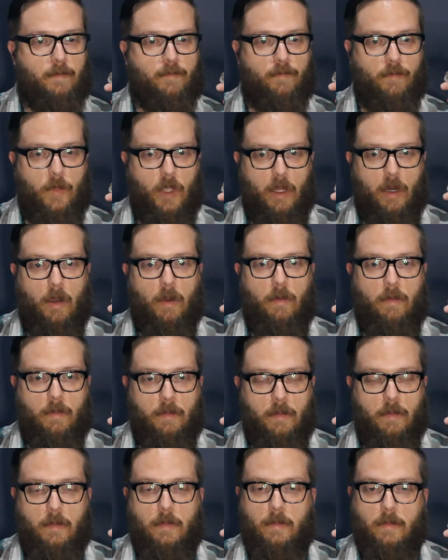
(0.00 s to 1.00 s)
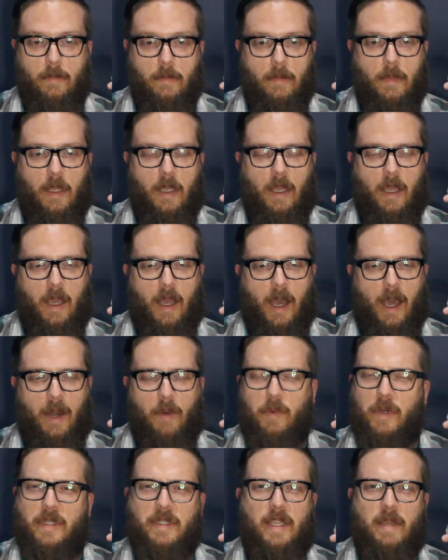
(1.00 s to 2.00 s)
You know, I don't
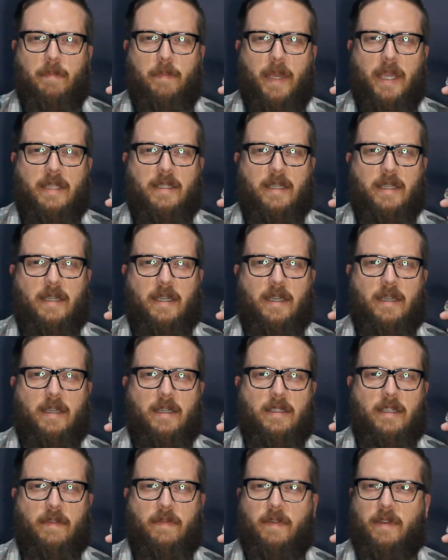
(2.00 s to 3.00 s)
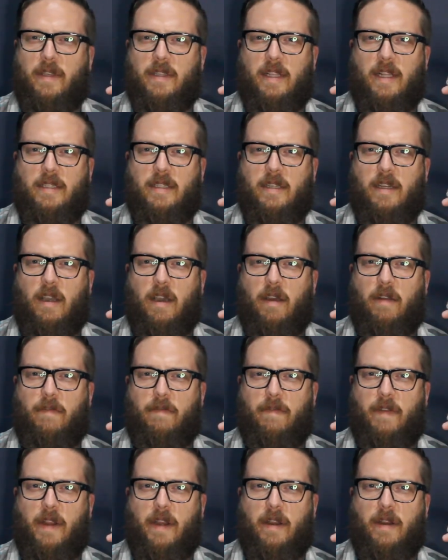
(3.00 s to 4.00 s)
want to say basic because I feel like that's an
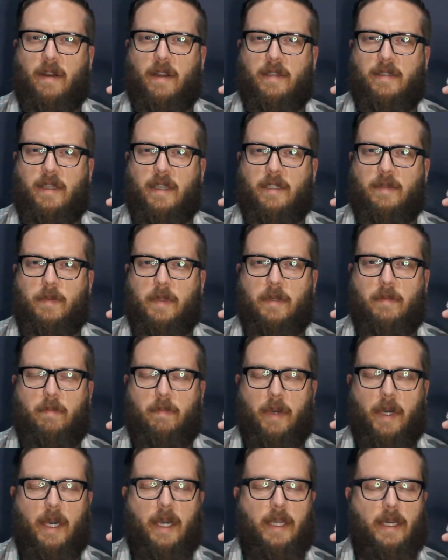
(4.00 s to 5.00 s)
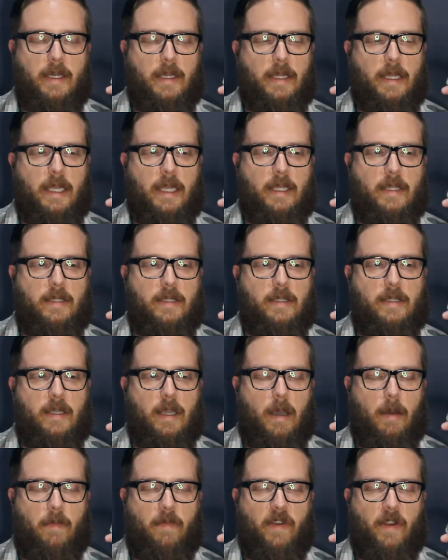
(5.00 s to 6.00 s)
unfair assessment, but it's
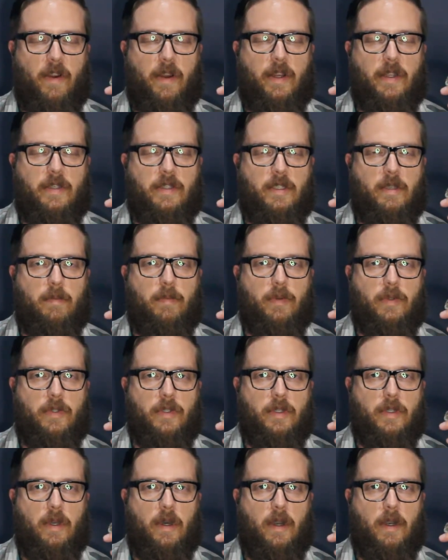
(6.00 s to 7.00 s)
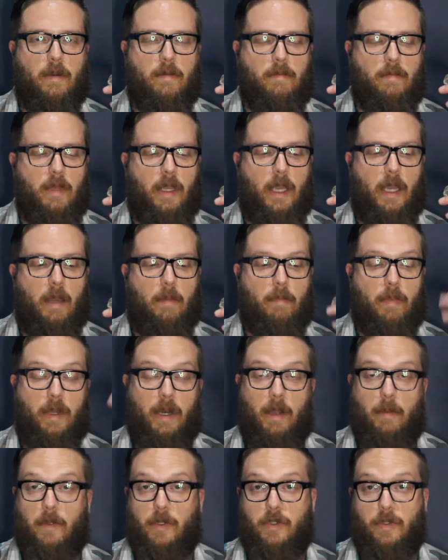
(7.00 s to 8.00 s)
a very simple cigar, but
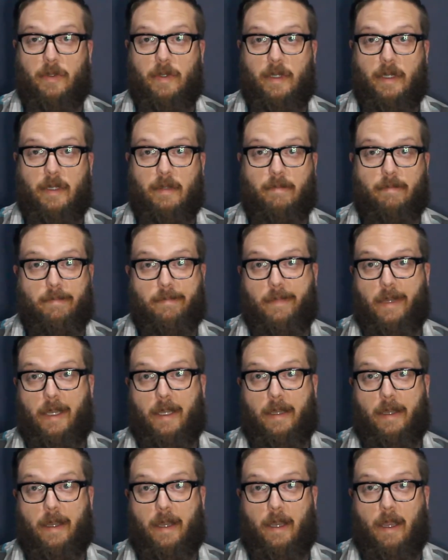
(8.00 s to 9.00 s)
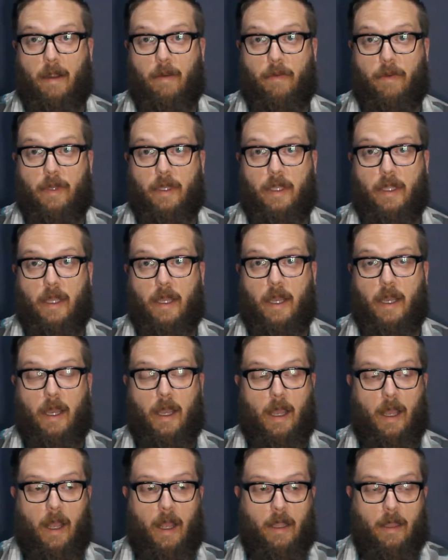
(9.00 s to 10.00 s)
I'm enjoying it. I really
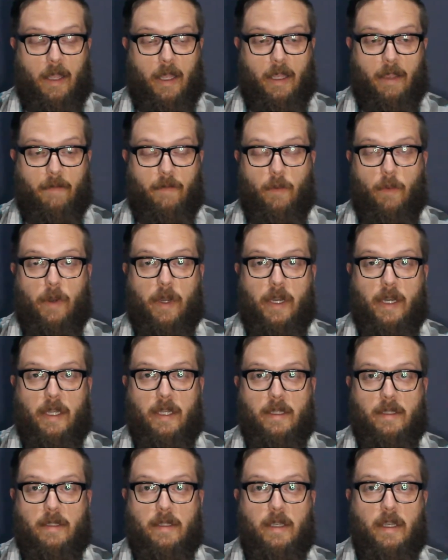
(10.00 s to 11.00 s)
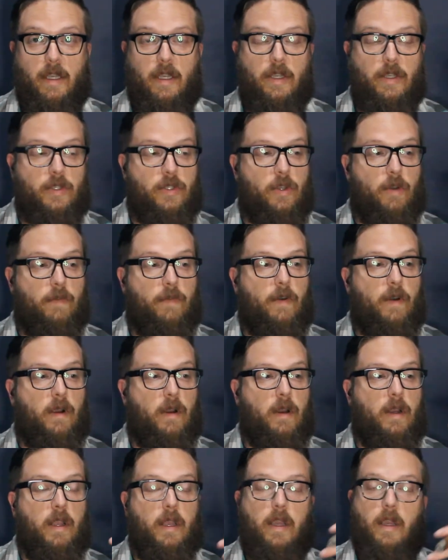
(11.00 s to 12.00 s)
like it for what it is so
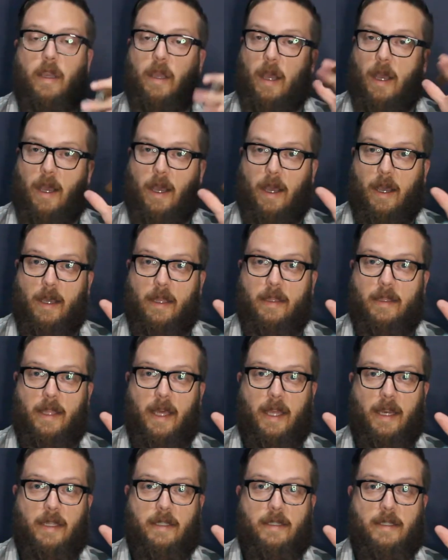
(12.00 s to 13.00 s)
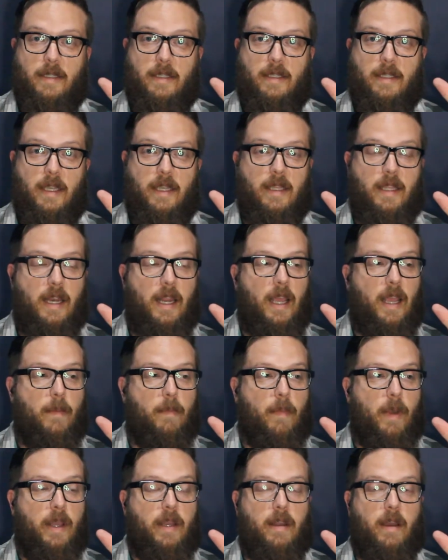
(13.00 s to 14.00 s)
far. That isn't to say that it
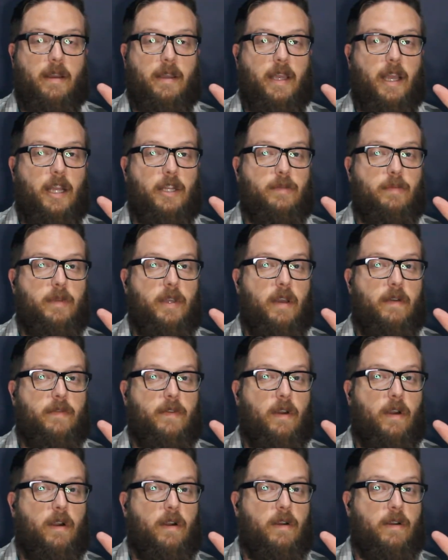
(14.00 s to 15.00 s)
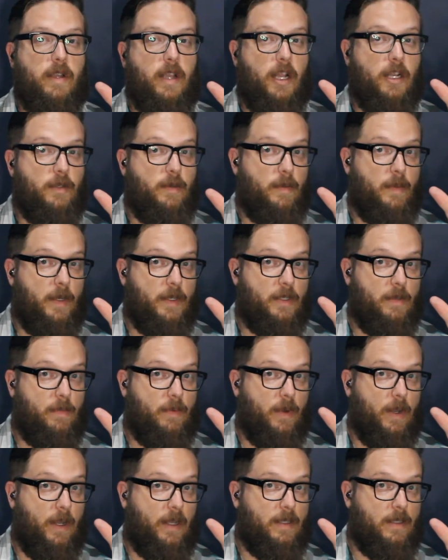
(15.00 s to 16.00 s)
might not catch me off guard or catch me by
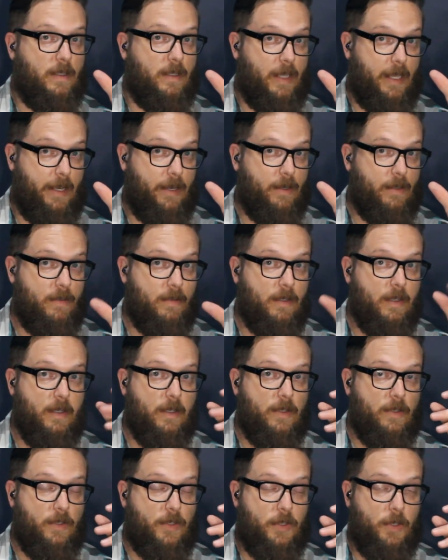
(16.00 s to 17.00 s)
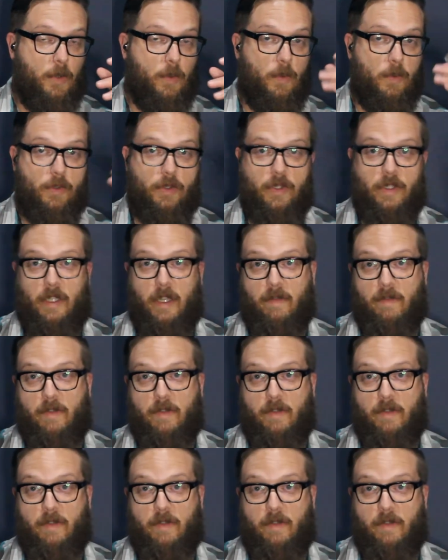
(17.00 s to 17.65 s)
surprise later, so we'll just have to